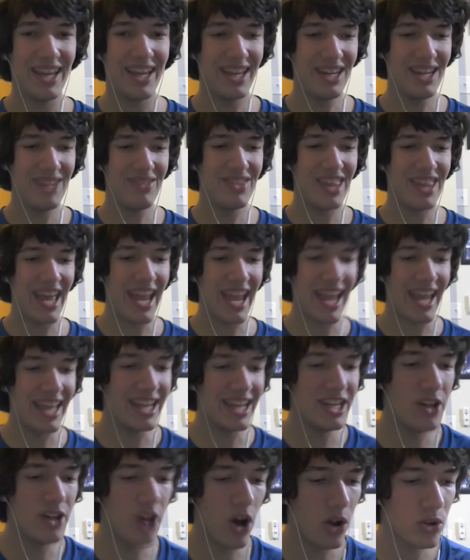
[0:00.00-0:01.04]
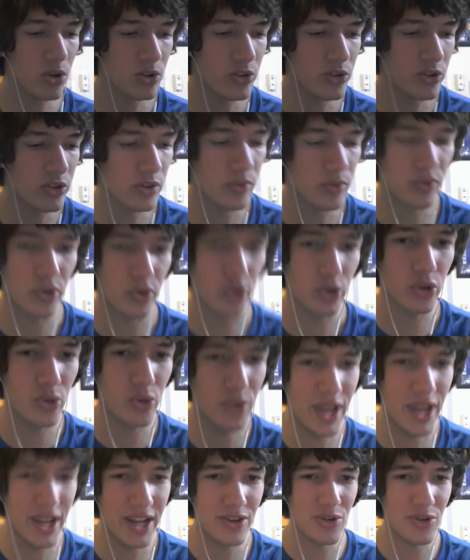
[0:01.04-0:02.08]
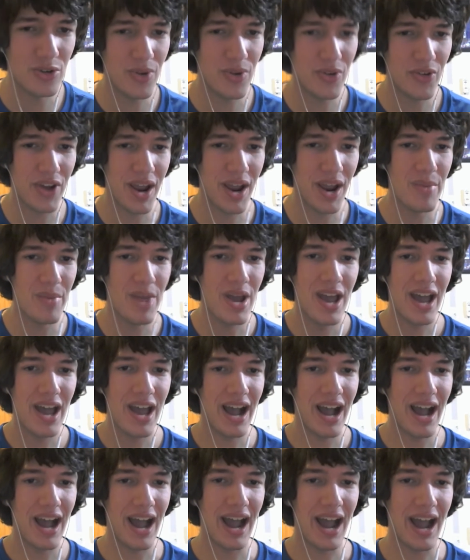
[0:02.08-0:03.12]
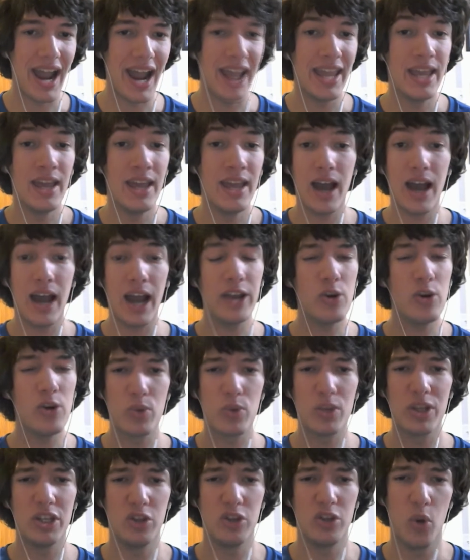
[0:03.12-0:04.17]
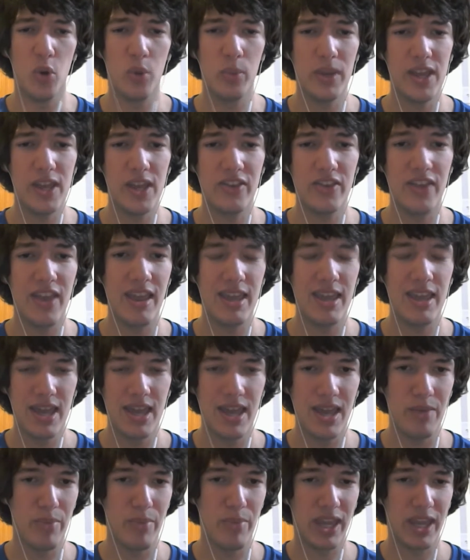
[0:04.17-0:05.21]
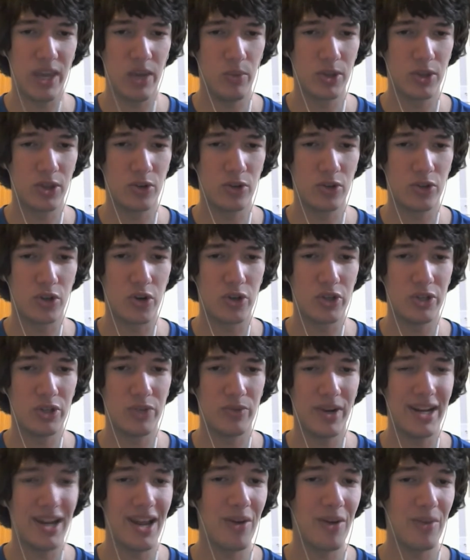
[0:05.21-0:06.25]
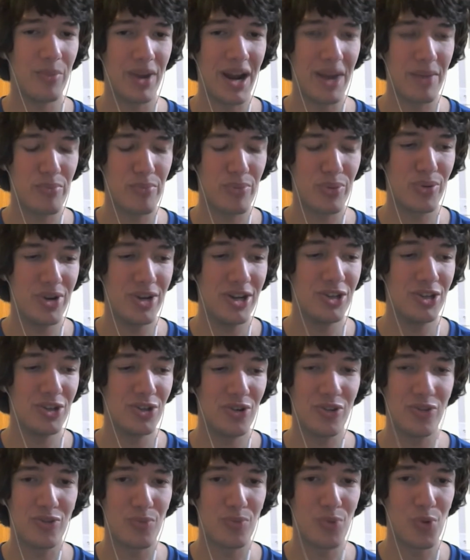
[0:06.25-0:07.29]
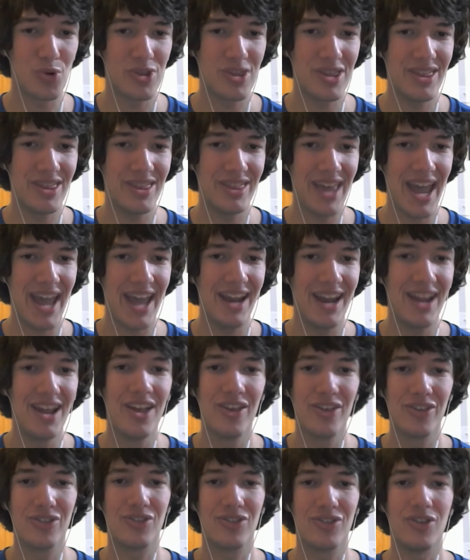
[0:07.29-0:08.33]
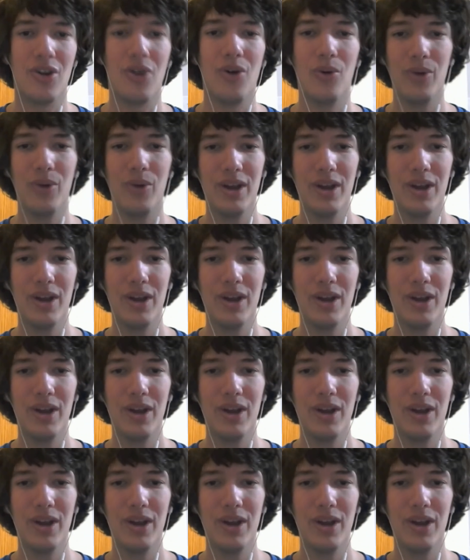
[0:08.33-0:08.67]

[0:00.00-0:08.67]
And even the $80 for 2-day turnaround time, I don't really know PSA and Beckett what they're charging right now, but I'm pretty sure it's more than that. So